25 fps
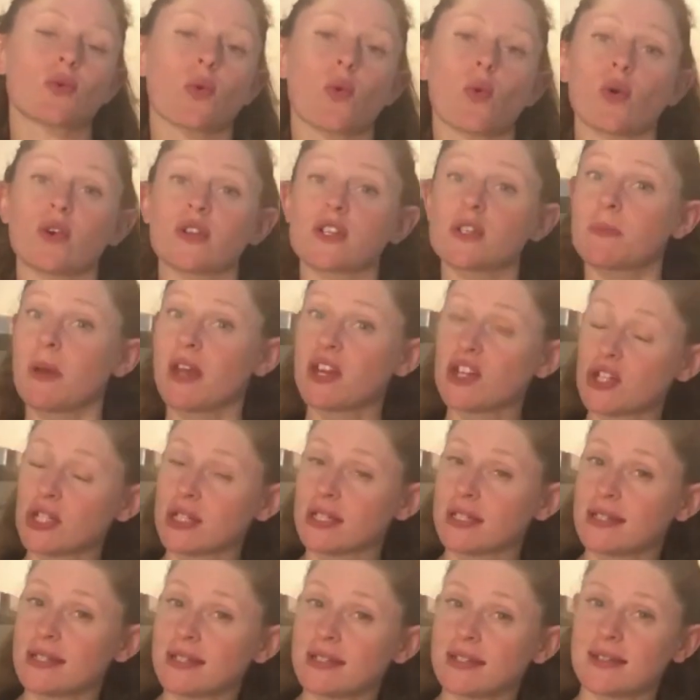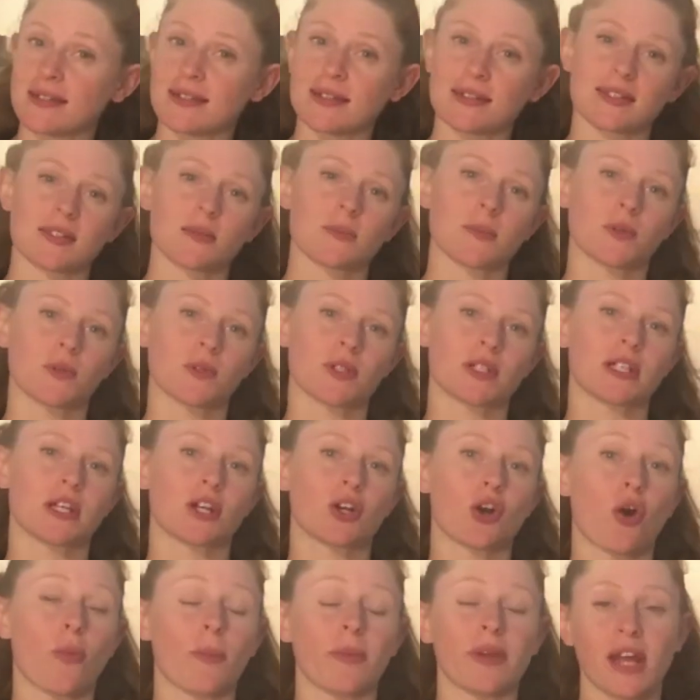or specialist disability
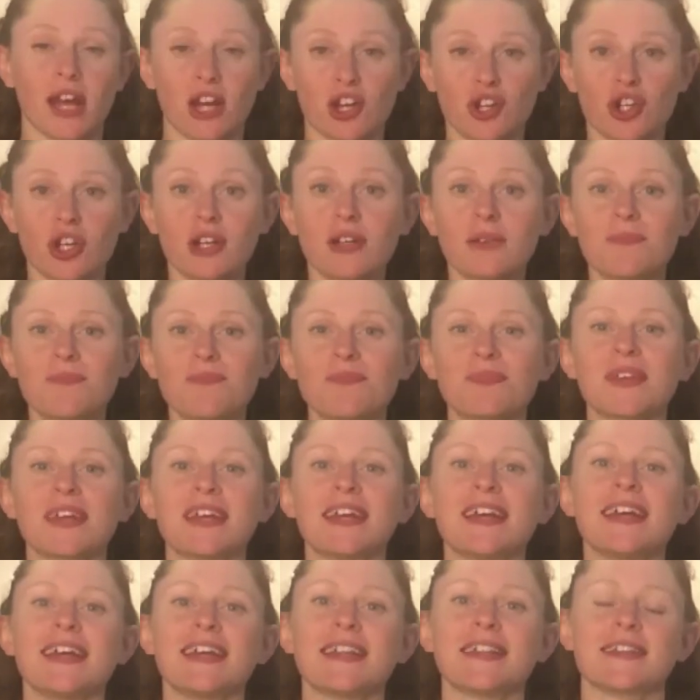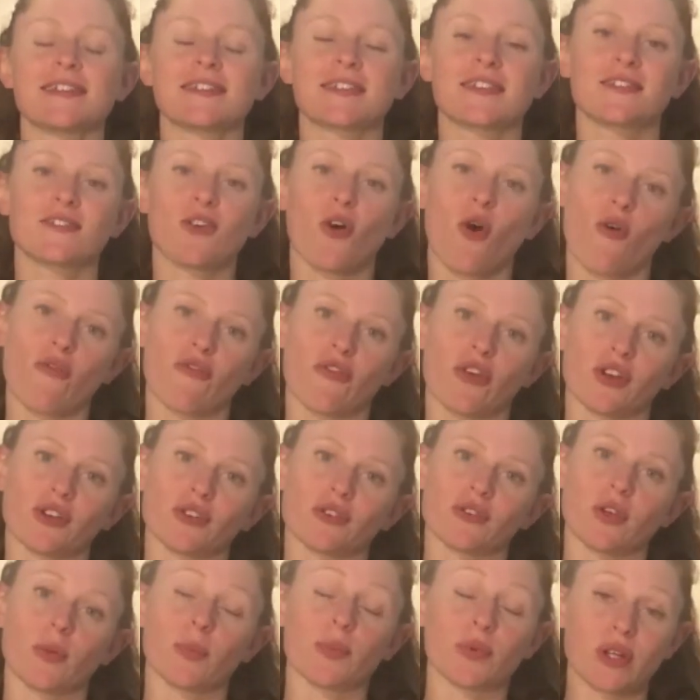accommodation. This is
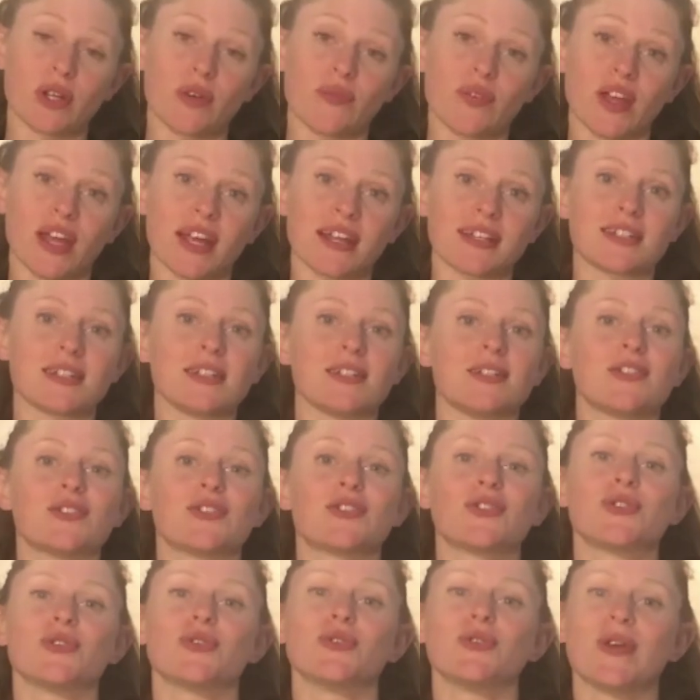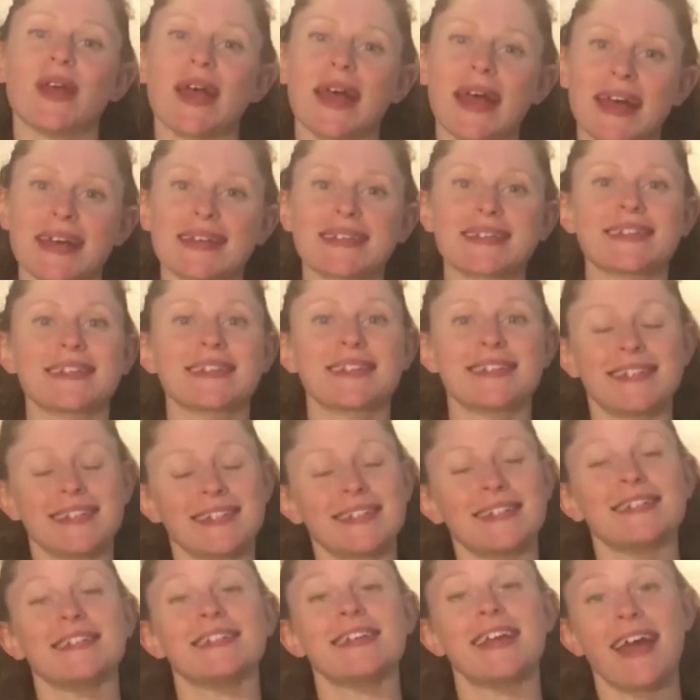often abbreviated to
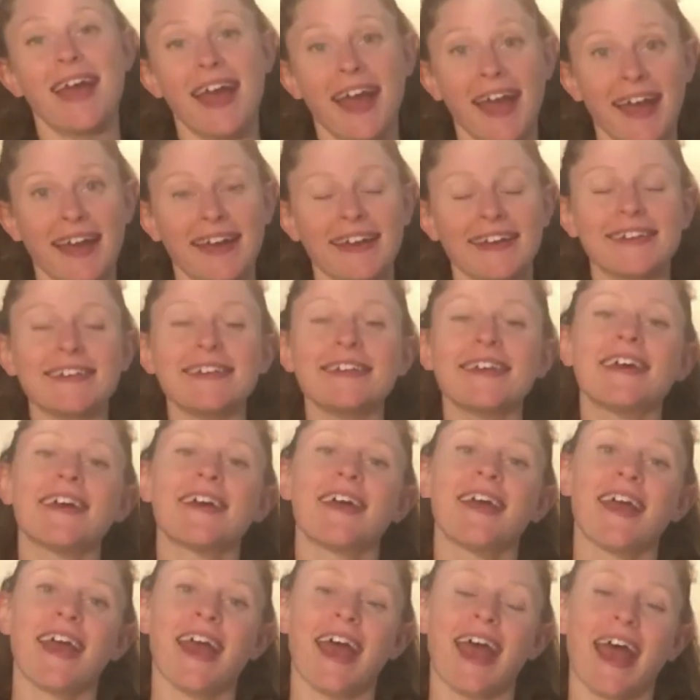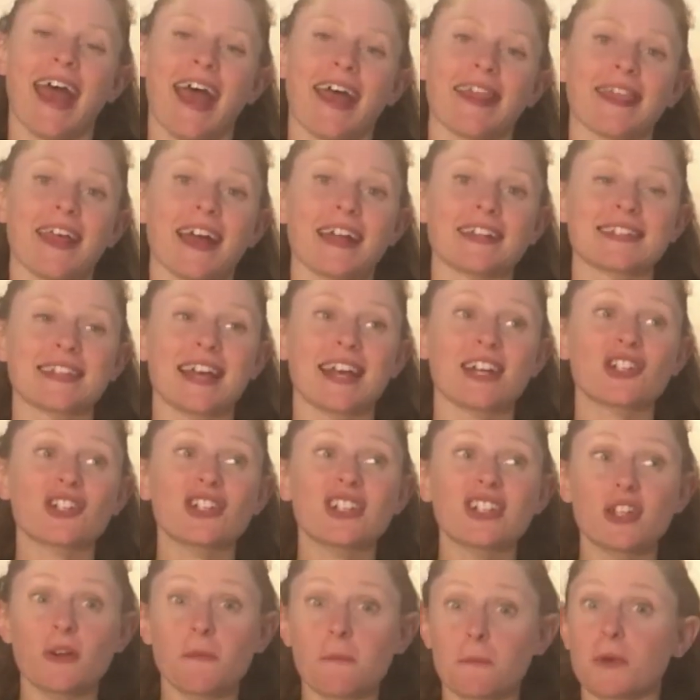SDA, and that's
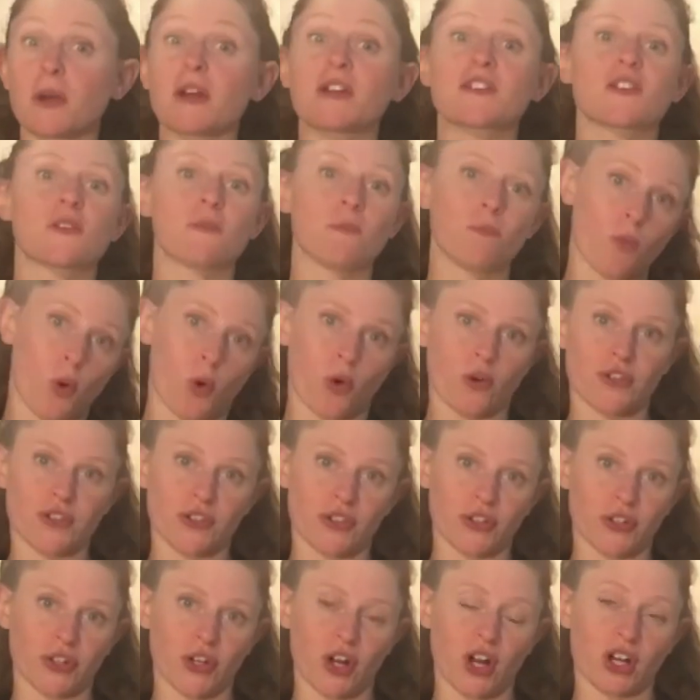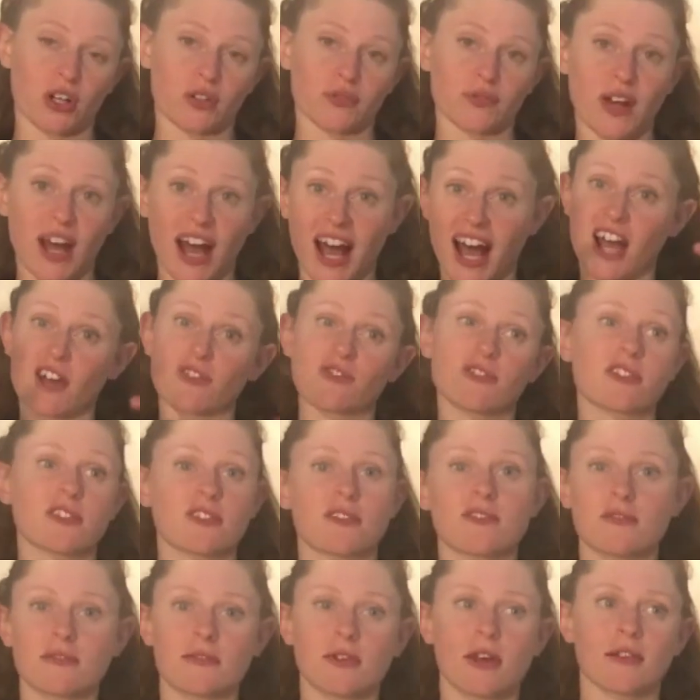actually the bricks and mortar of a
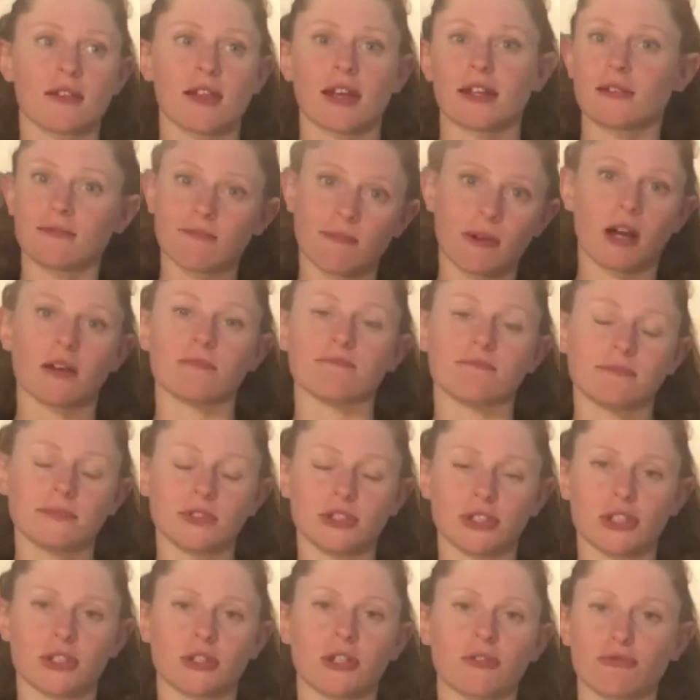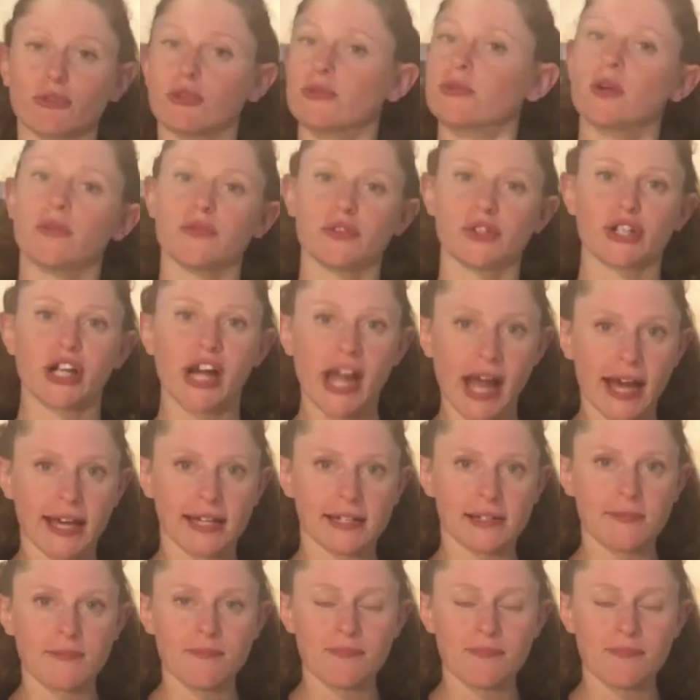house, like a roof over your head.